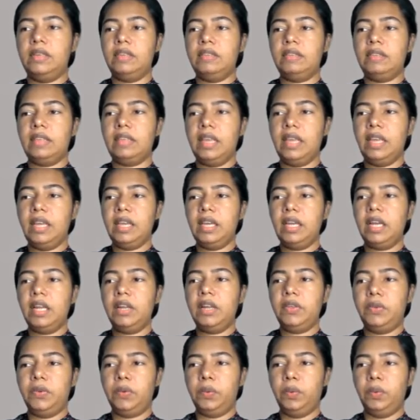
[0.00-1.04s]

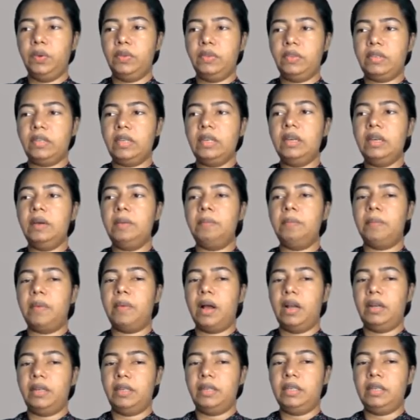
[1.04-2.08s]
Single-user
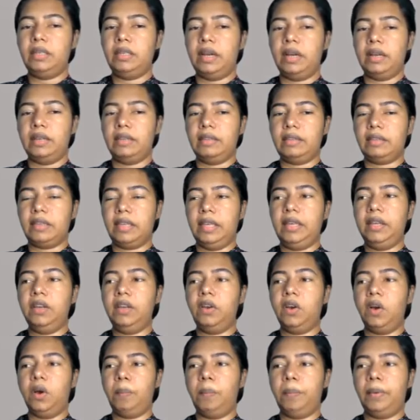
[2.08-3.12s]
multitasking
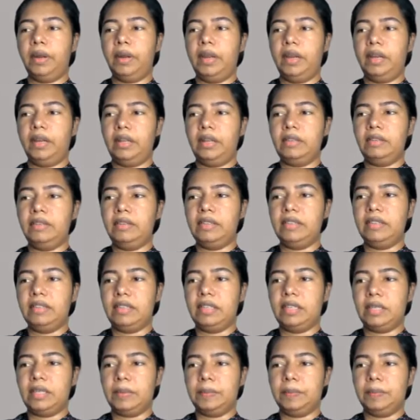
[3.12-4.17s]
operating
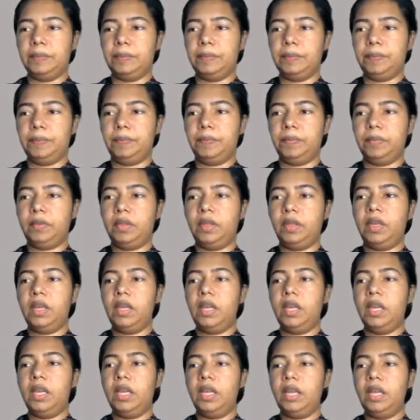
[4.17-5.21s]
system.
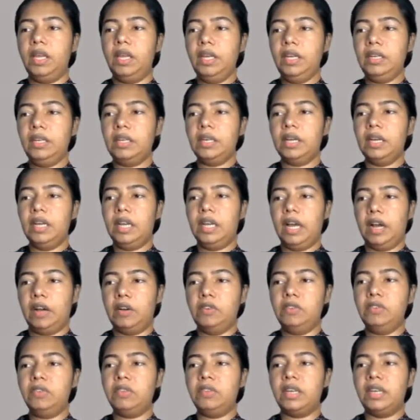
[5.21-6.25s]
It
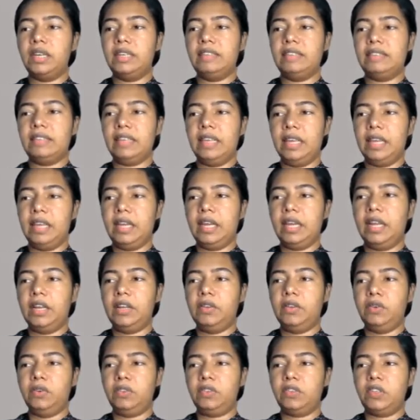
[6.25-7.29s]
allows a single
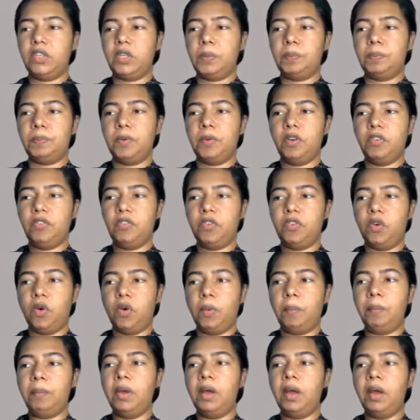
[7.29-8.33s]
user to
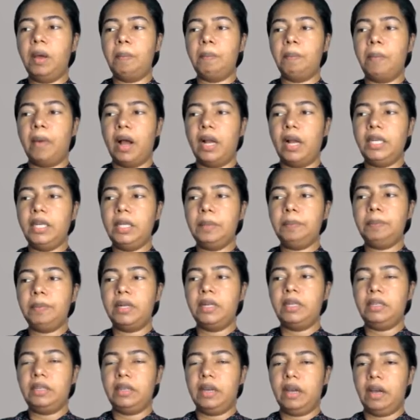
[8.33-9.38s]
perform
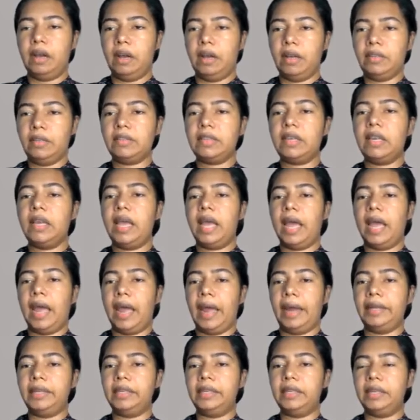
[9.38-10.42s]
multiple tasks
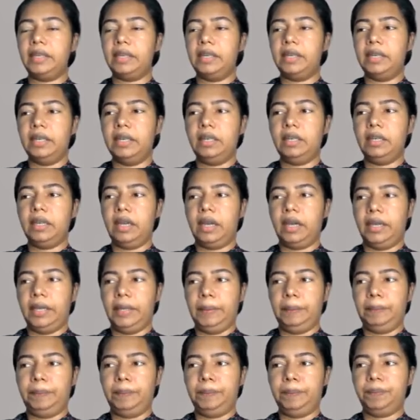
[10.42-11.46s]
at a time.